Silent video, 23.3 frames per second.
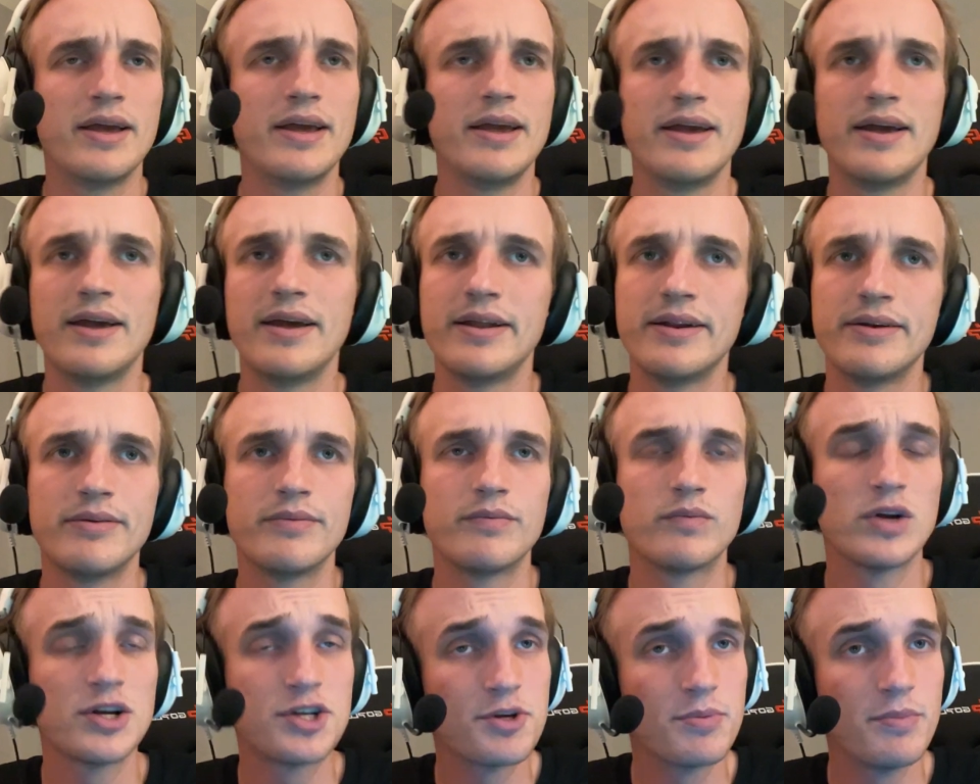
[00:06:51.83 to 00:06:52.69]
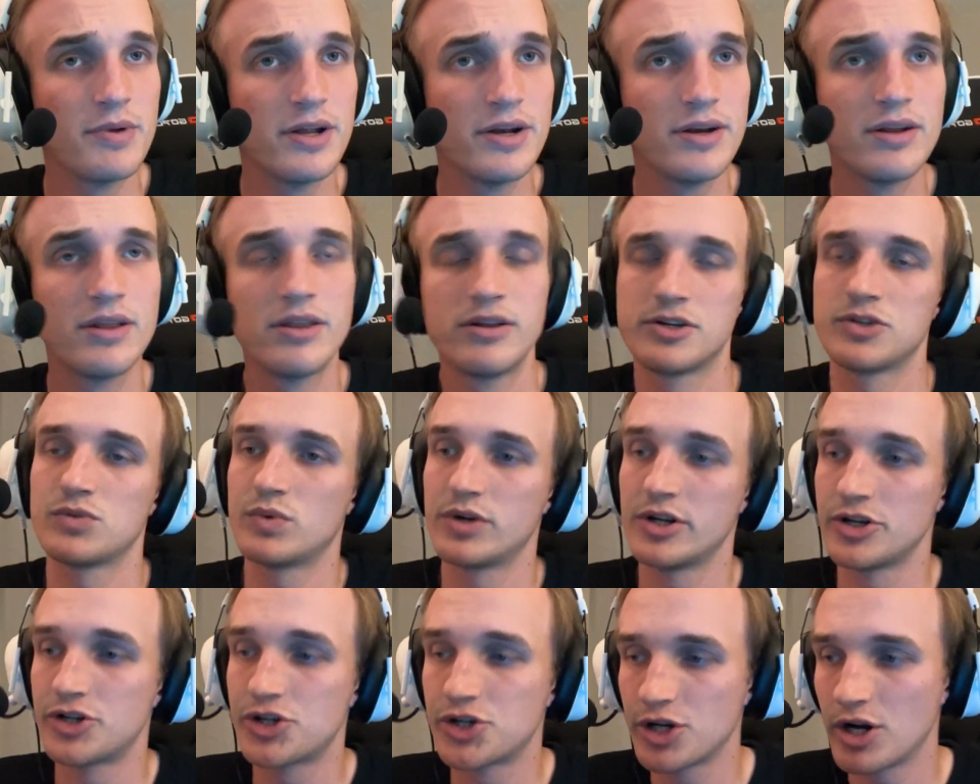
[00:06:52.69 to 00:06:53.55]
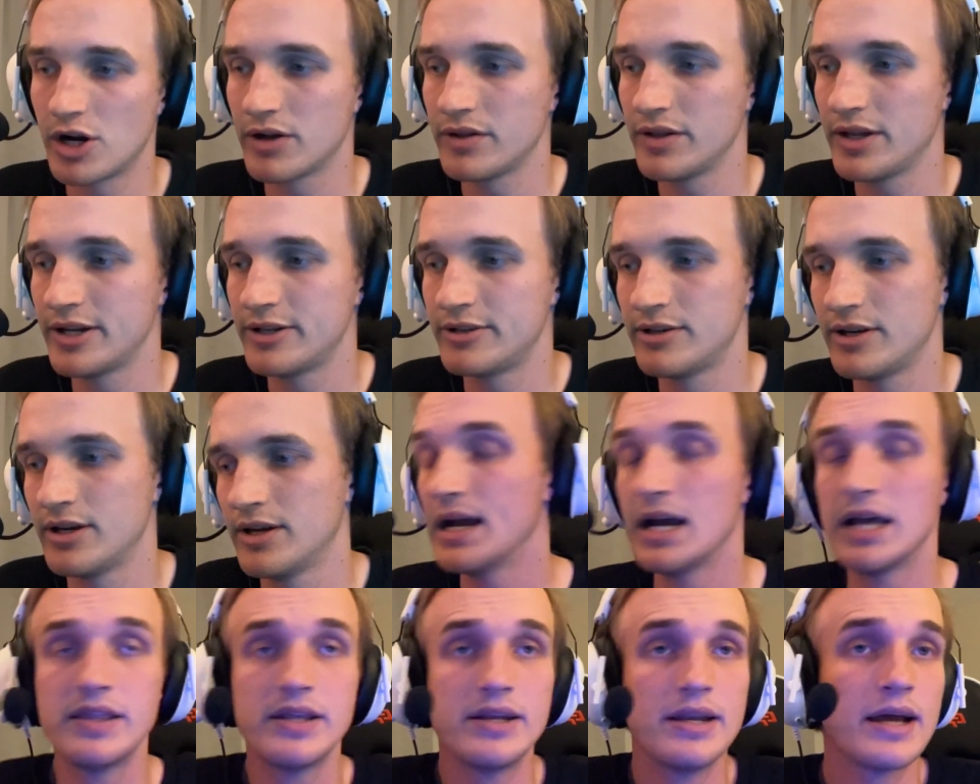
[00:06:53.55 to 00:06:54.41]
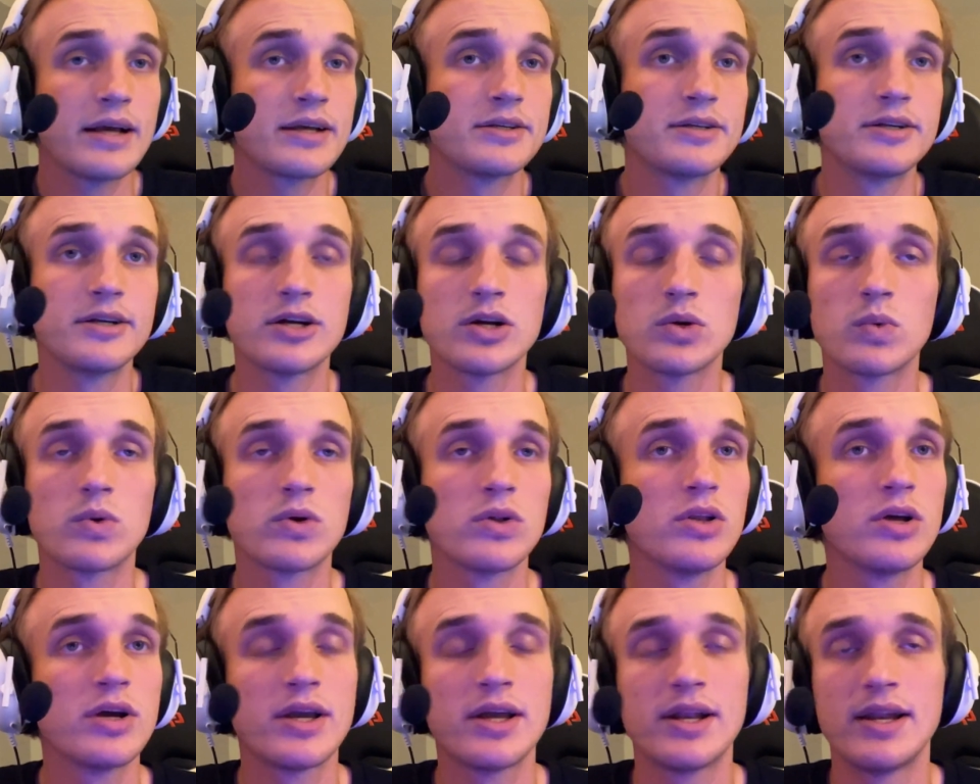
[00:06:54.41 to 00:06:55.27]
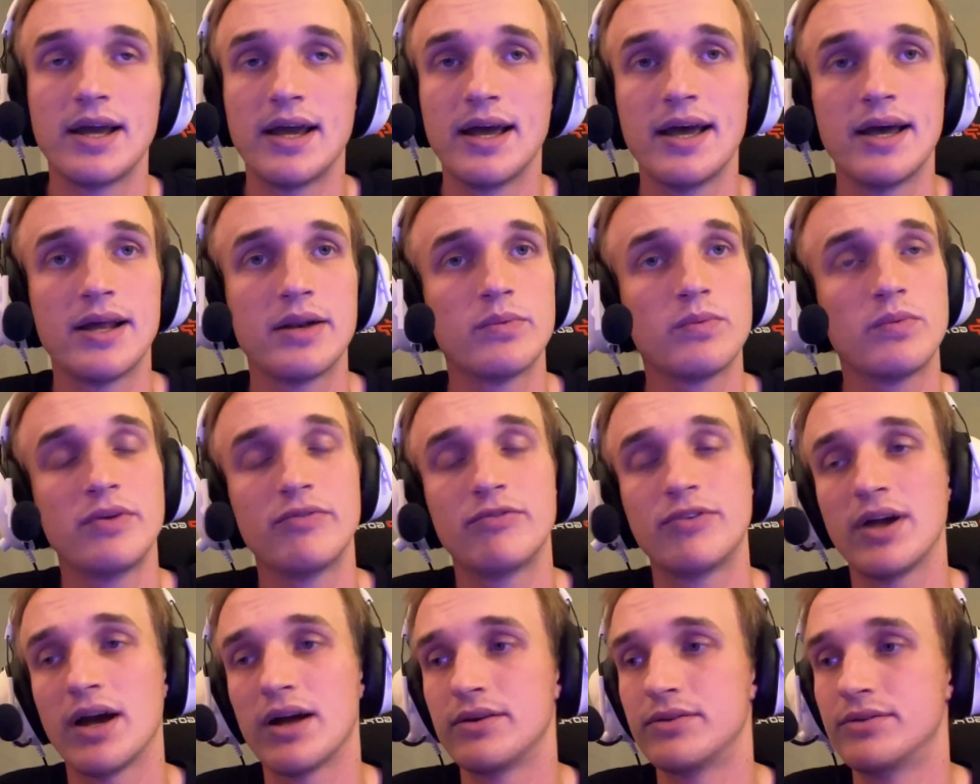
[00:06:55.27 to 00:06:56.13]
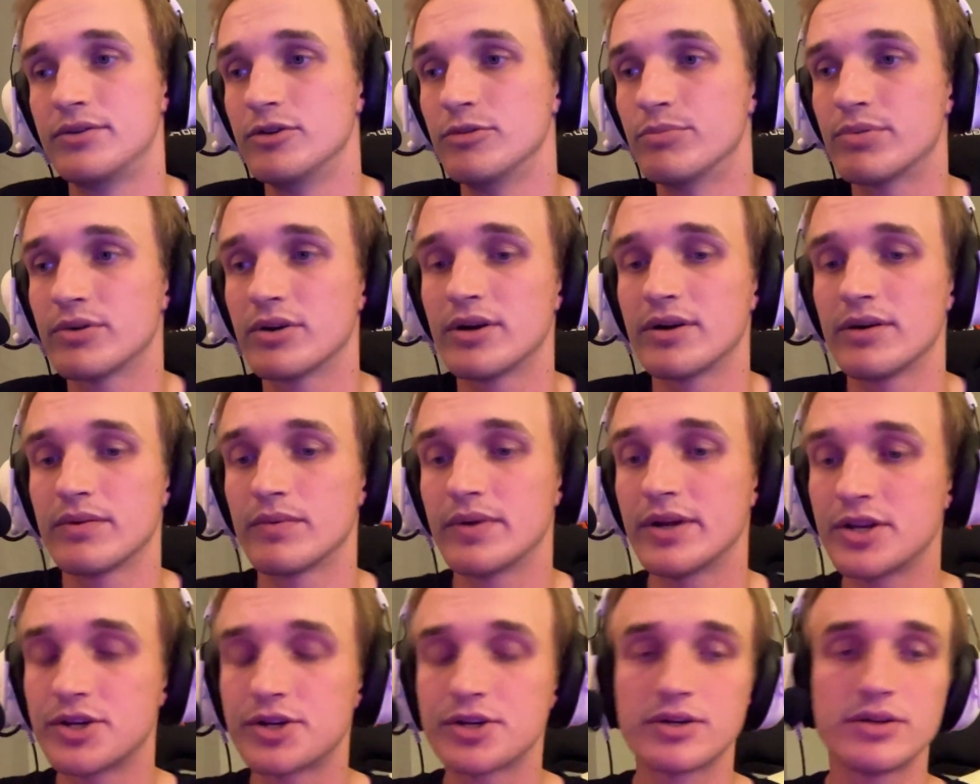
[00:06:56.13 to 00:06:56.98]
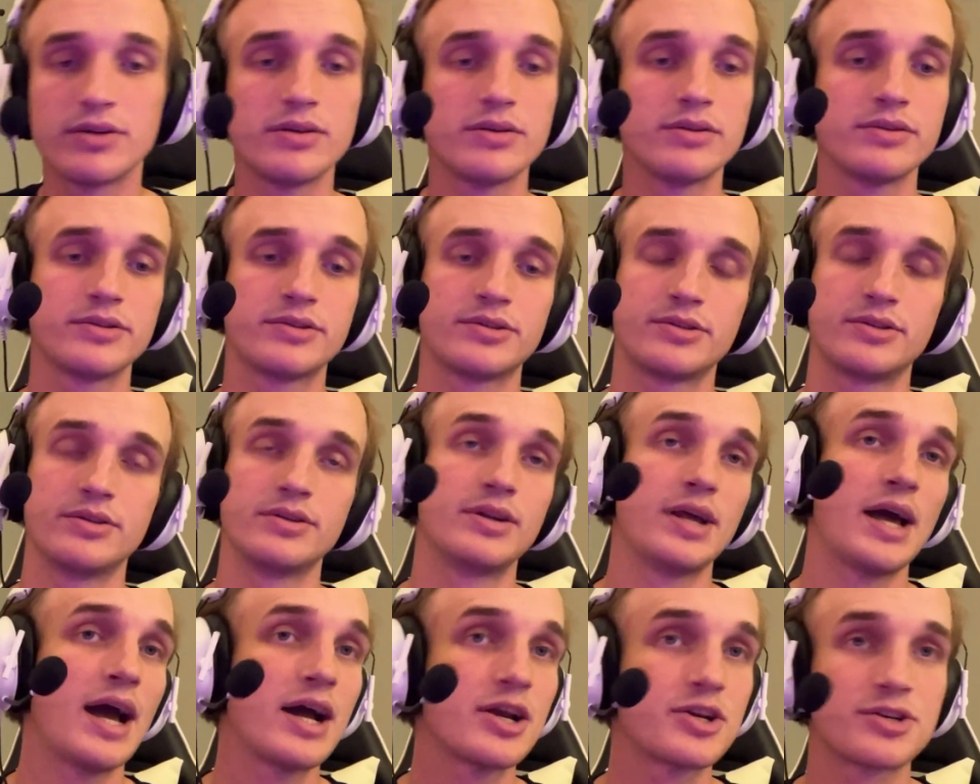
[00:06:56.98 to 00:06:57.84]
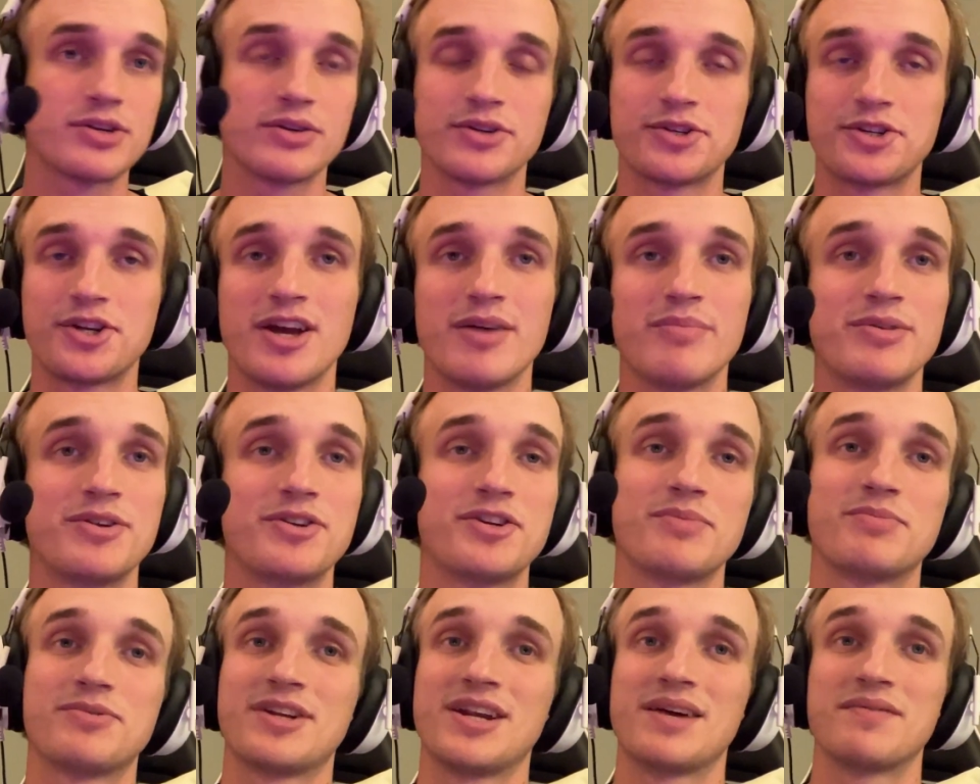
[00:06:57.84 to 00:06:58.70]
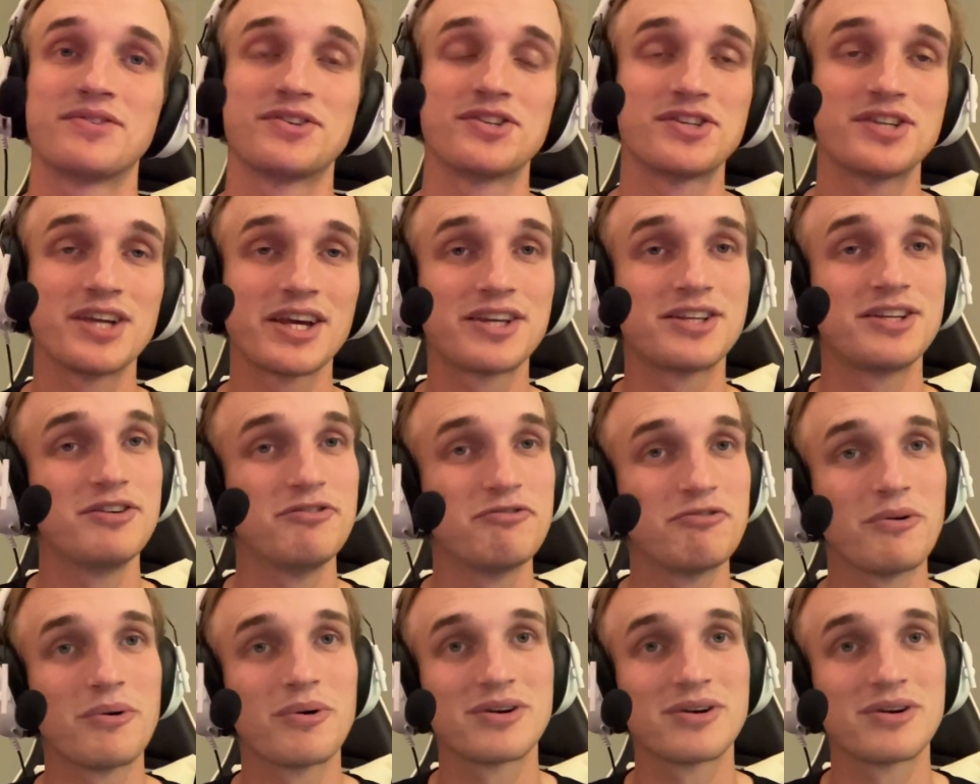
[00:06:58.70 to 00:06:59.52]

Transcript: in Richmond. There's one in Charlotte. And the next year, we're looking ahead. We've got Duper Regionals, the National Championships can have 64